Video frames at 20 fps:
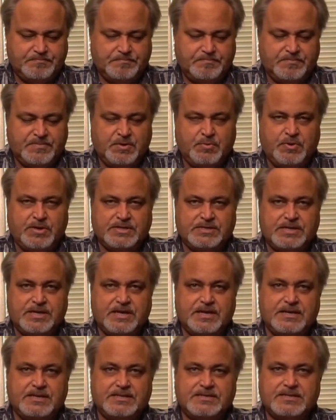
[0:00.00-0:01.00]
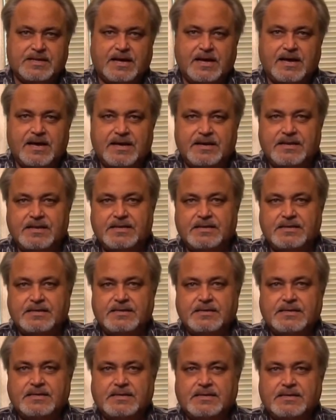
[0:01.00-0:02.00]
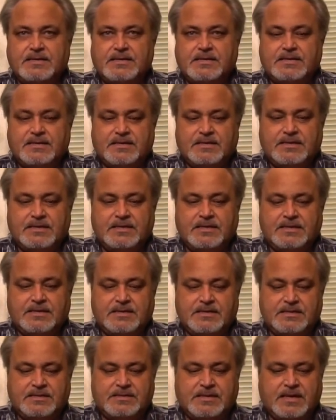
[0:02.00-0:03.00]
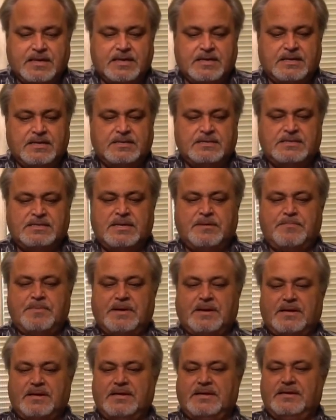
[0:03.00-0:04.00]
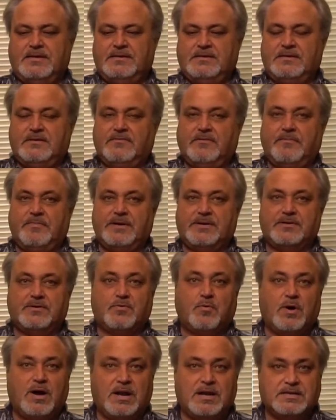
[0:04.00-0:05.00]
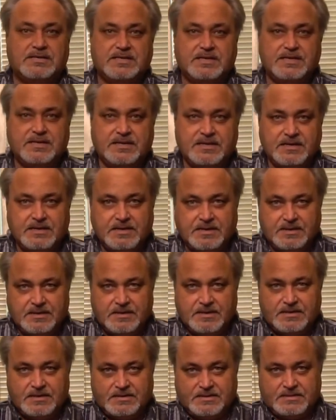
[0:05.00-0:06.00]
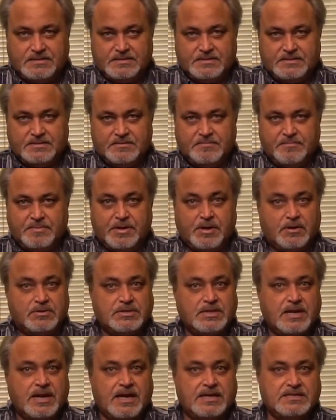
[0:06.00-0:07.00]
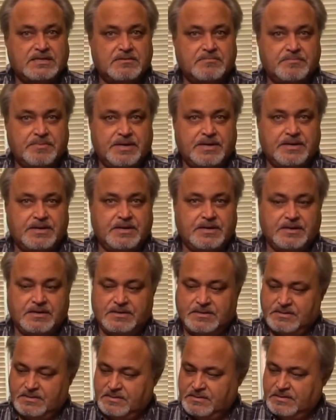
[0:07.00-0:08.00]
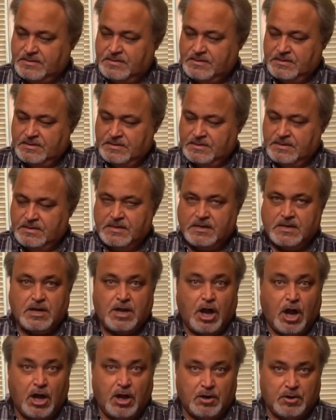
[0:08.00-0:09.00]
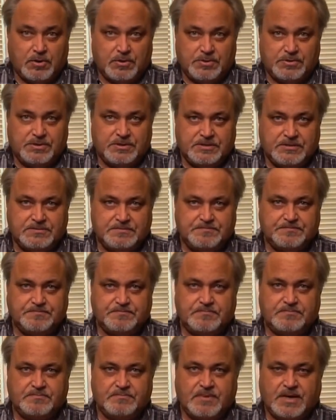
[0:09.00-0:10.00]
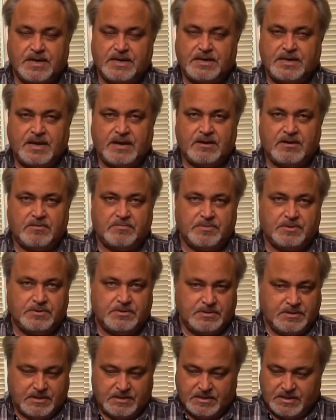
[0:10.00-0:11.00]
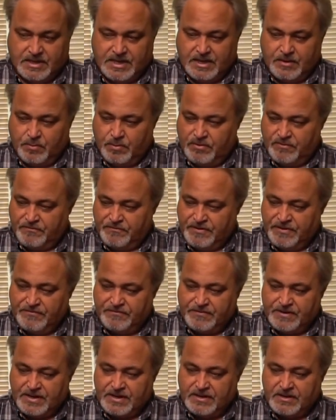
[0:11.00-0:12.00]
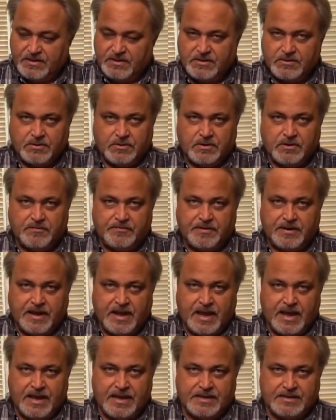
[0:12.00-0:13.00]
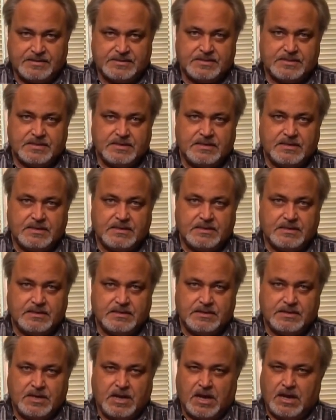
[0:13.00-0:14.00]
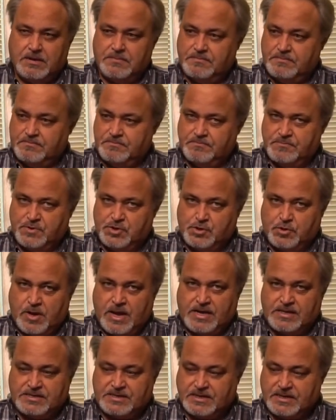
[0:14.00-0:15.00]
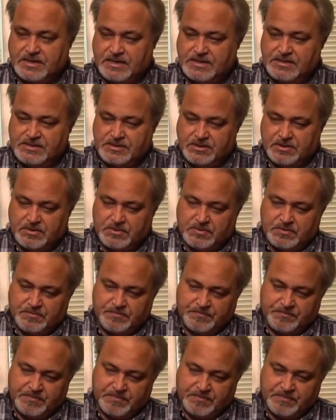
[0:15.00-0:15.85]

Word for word: the whiskey inside is typically of a better quality because it hasn't been colored by caramel, E150, or if it has, not drastically so.